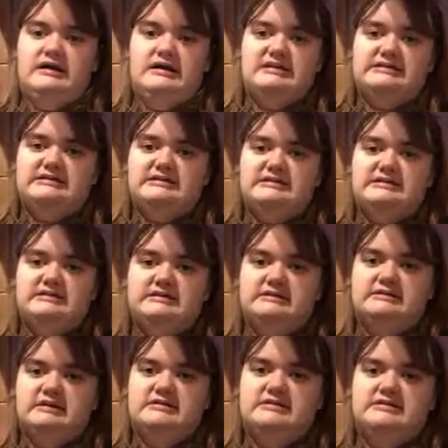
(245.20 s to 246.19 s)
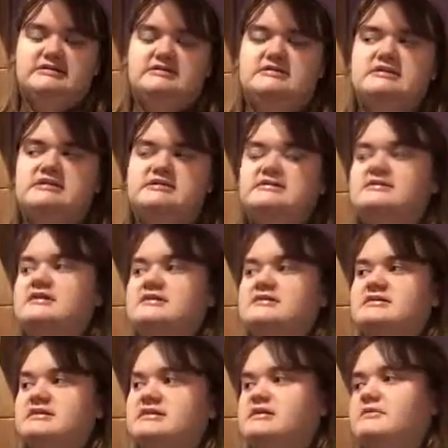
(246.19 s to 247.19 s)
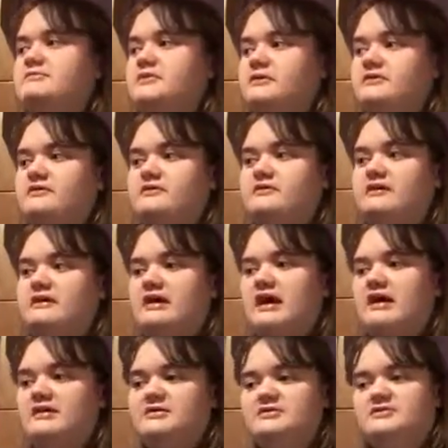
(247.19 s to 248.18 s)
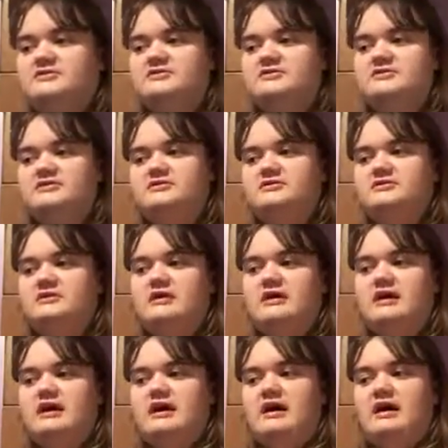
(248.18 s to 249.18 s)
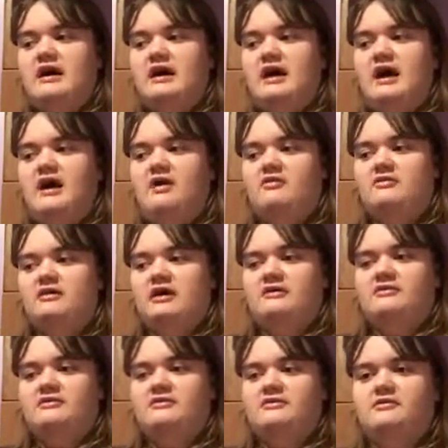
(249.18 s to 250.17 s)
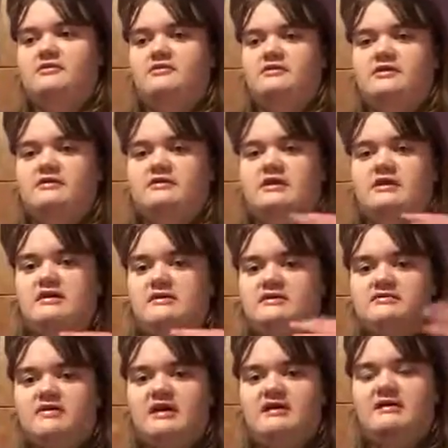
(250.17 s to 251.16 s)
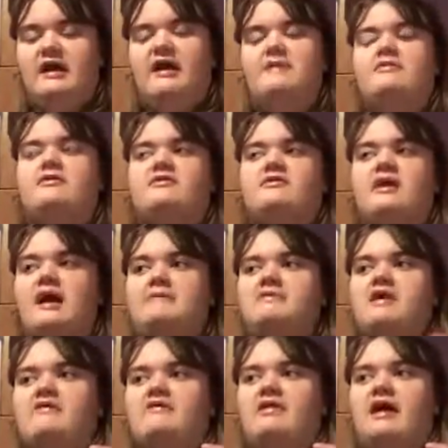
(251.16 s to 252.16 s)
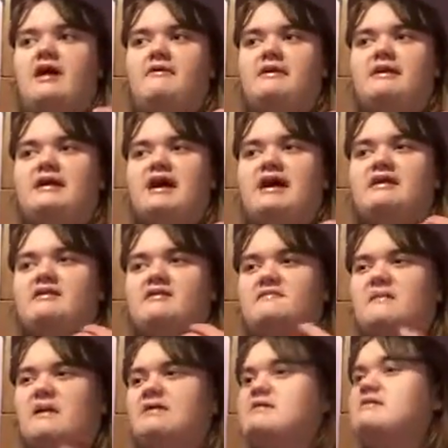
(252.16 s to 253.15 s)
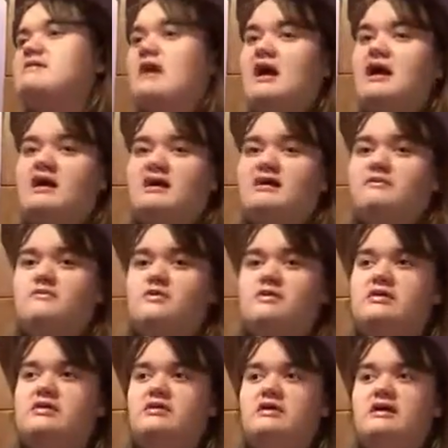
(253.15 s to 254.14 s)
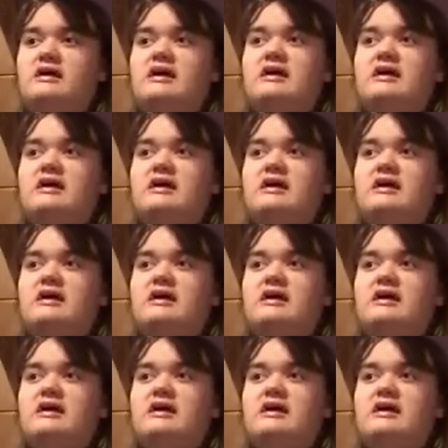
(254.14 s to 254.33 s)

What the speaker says: it's decent. It kind of shows you how Doctor Who, because there's time travel, how it kind of spends time with